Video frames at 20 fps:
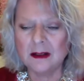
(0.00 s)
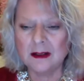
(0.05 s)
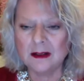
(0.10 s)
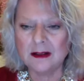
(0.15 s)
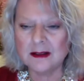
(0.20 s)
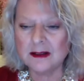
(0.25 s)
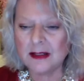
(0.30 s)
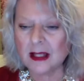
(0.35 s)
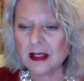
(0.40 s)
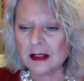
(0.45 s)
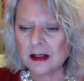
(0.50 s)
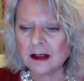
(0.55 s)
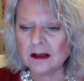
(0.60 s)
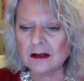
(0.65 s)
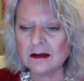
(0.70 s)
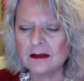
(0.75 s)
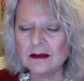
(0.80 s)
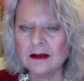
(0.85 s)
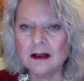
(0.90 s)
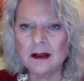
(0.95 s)

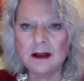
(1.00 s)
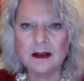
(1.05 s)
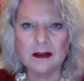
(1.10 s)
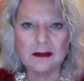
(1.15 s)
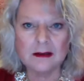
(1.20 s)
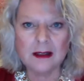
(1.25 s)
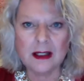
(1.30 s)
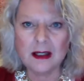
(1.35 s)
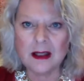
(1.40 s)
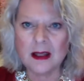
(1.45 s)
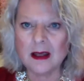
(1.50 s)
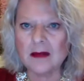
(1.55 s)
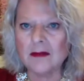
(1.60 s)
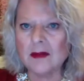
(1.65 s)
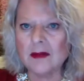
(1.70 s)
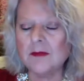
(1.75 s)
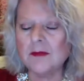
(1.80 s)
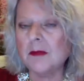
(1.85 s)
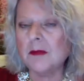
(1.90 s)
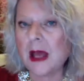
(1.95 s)
Second, they have
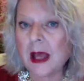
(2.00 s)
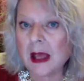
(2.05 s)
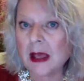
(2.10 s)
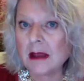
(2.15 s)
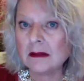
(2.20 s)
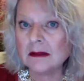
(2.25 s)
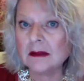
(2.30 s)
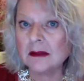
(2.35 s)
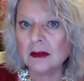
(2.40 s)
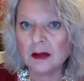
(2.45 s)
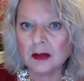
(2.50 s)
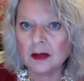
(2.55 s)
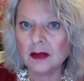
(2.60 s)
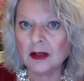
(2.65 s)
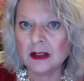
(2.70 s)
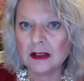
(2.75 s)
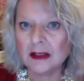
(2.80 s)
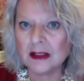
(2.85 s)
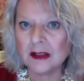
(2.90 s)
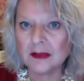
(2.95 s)
a mad look
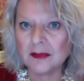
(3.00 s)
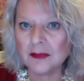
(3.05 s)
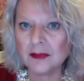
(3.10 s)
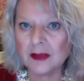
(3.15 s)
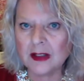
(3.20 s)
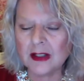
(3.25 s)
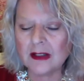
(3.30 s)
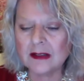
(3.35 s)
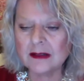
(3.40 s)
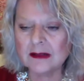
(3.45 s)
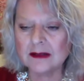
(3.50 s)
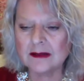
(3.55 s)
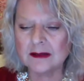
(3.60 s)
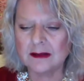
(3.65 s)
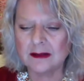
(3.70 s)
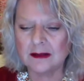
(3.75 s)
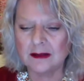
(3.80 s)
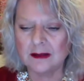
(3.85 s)
in their face.